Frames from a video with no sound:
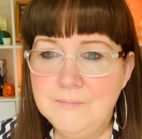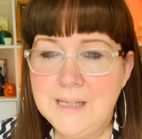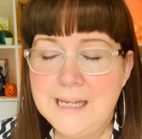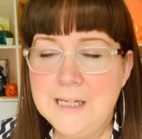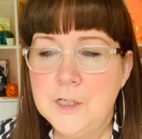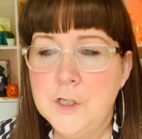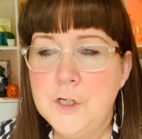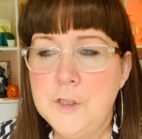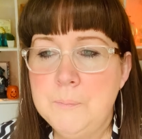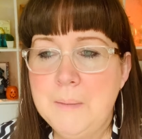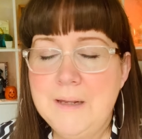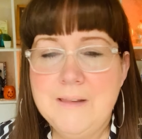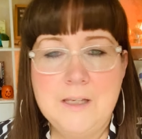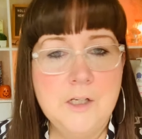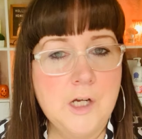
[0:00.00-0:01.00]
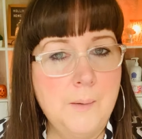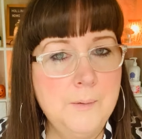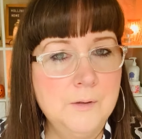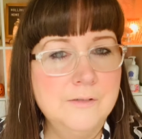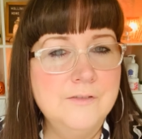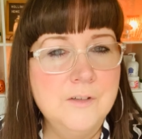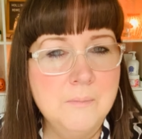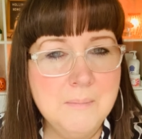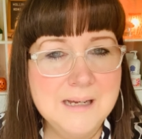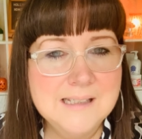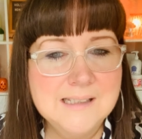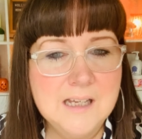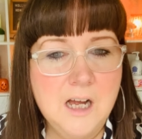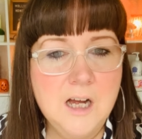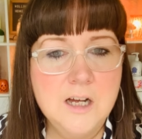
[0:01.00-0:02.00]
It could be that you're going off for a
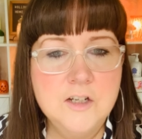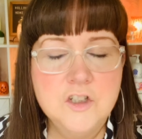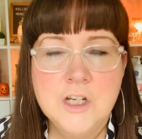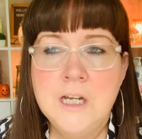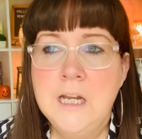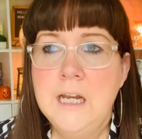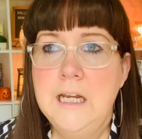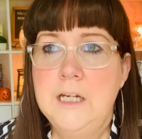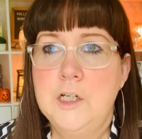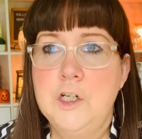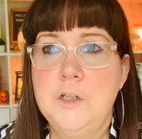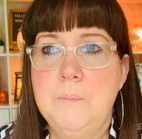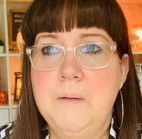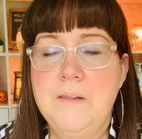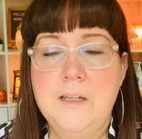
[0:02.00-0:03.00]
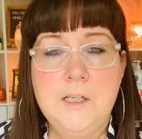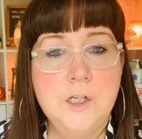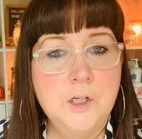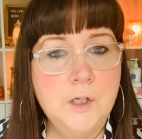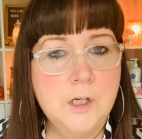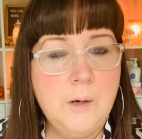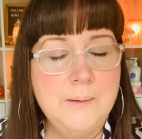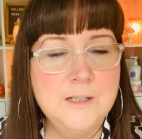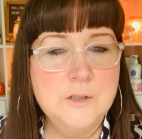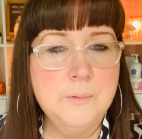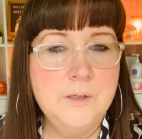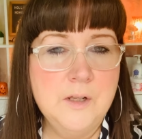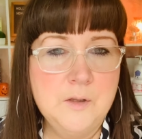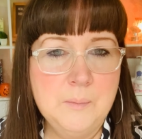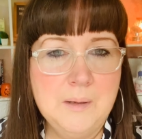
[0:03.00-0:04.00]
massage. It could be that you're going to go into
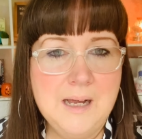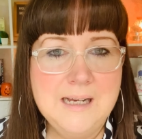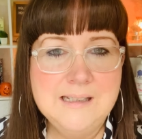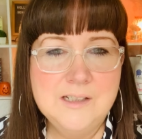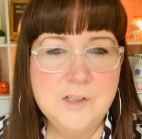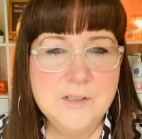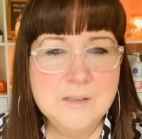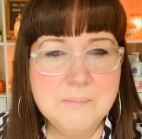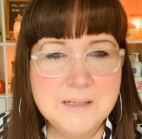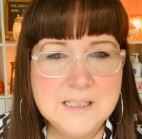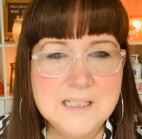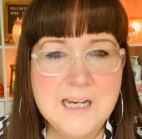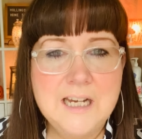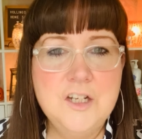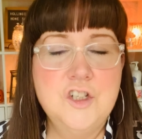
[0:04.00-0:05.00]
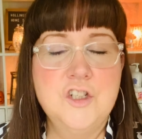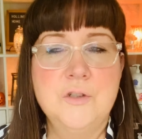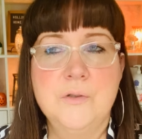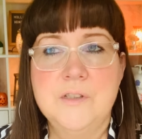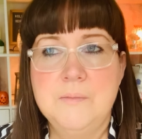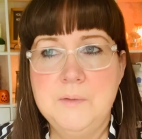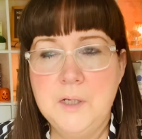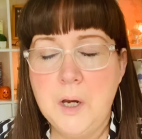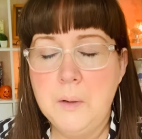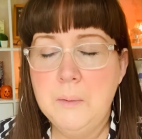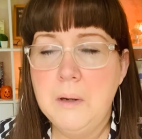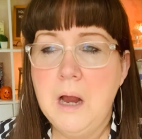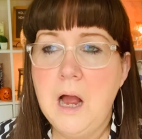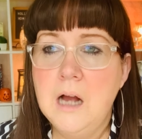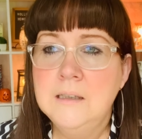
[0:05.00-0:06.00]
another place and do some meditation or some
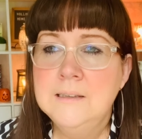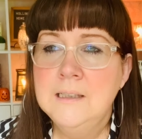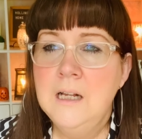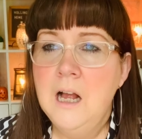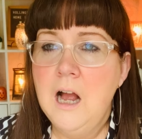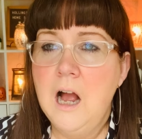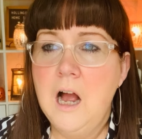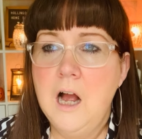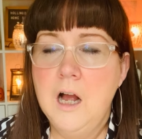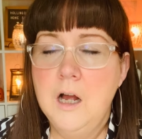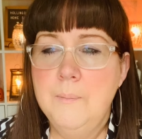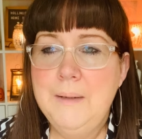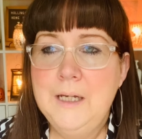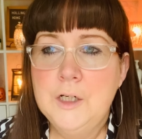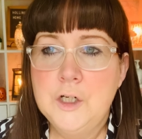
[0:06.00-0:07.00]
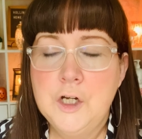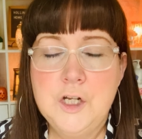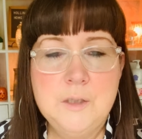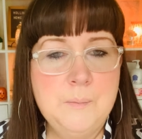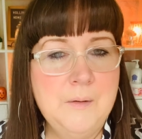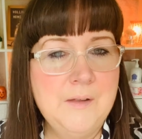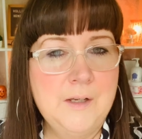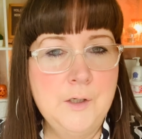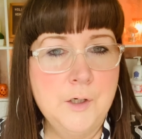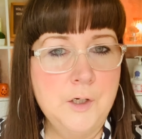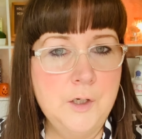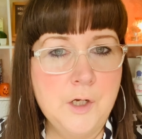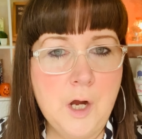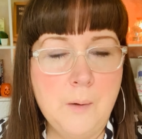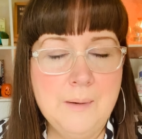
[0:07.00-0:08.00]
yoga. It could be that you're going
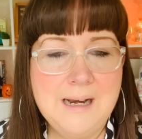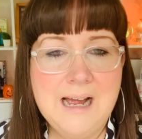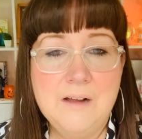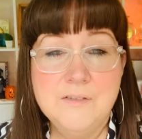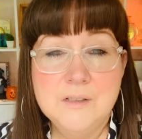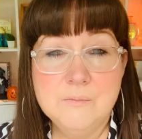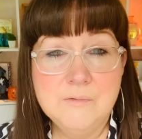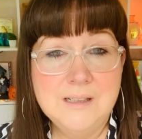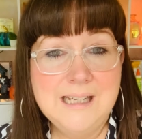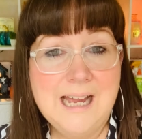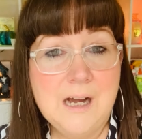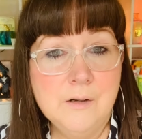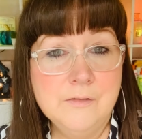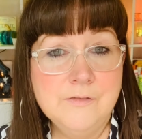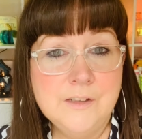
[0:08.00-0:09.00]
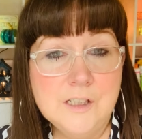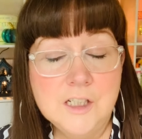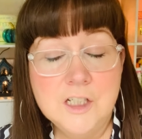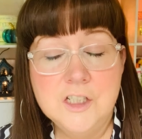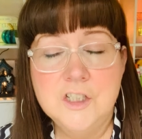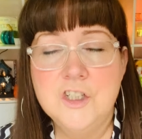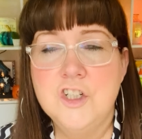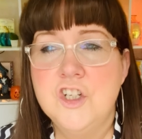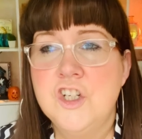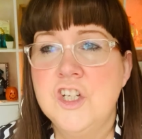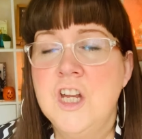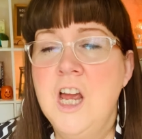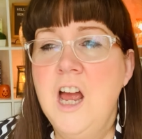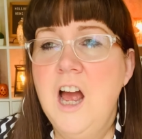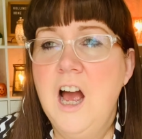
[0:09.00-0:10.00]
to go and have some really healthy lunch.
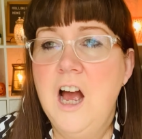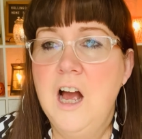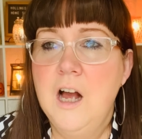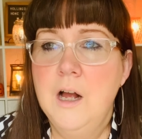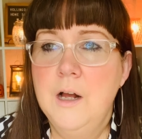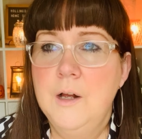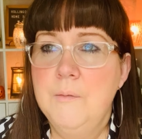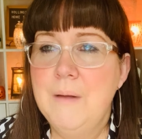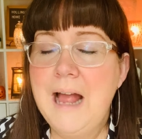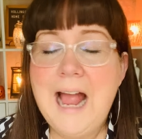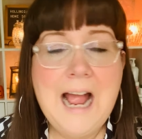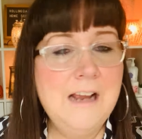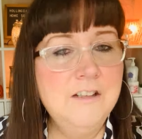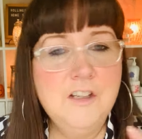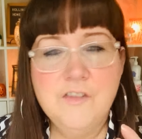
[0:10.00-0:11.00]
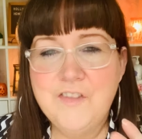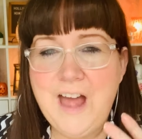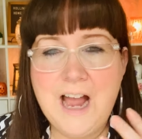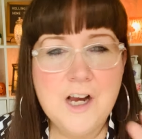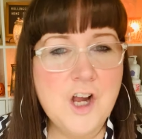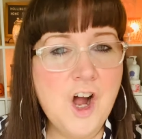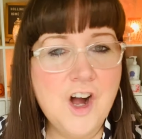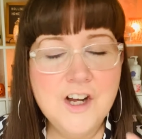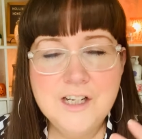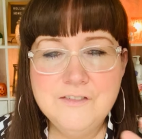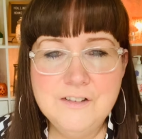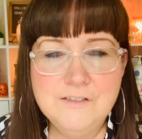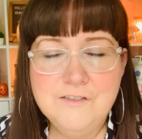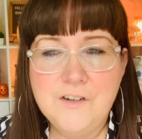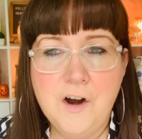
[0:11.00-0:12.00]
That kind of
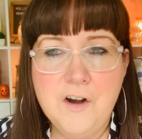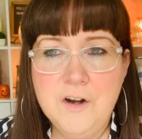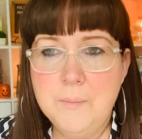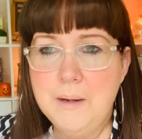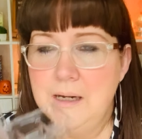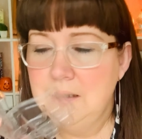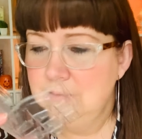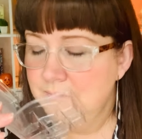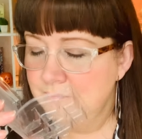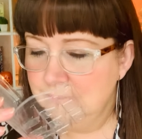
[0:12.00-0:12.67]
environment,